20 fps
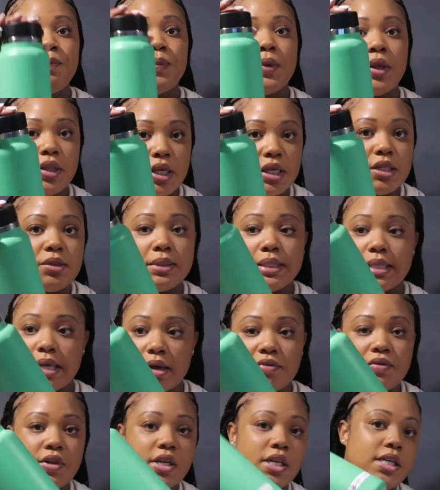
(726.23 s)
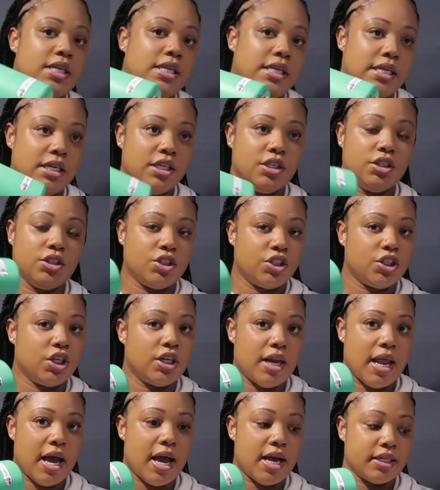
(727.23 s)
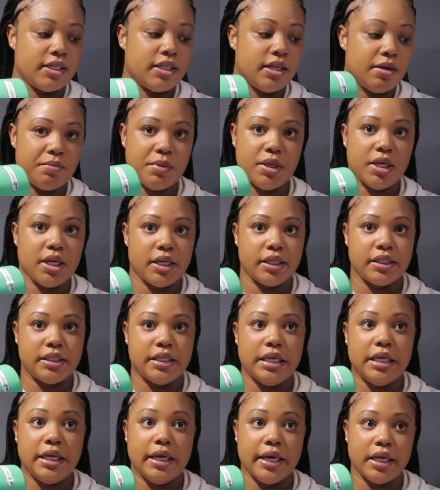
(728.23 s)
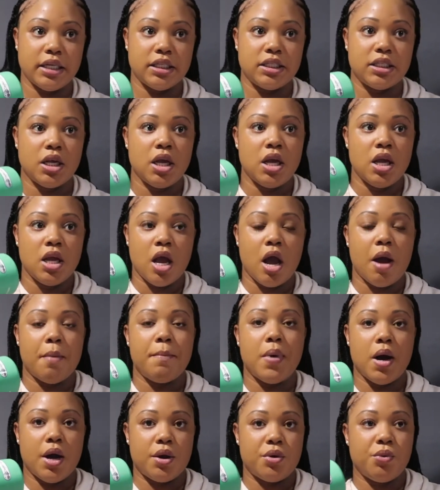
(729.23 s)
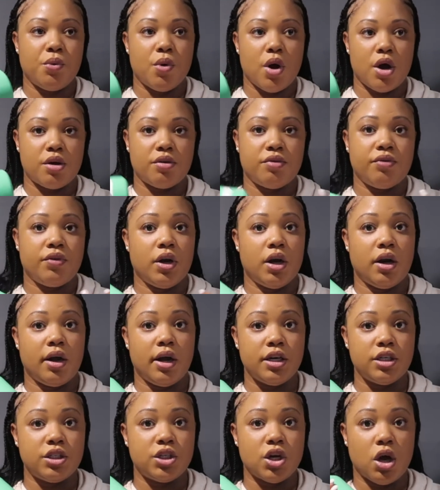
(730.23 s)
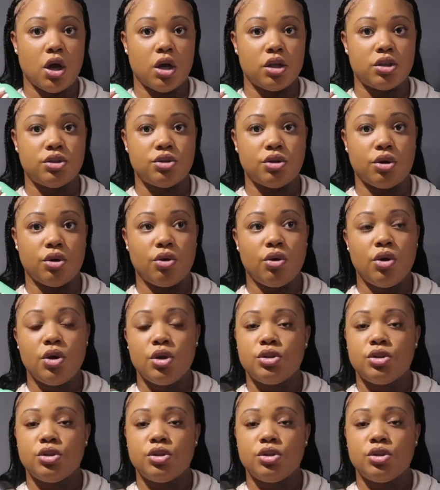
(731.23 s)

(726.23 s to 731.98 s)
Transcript: This is definitely should last him because he gets a bottle of water for lunch also,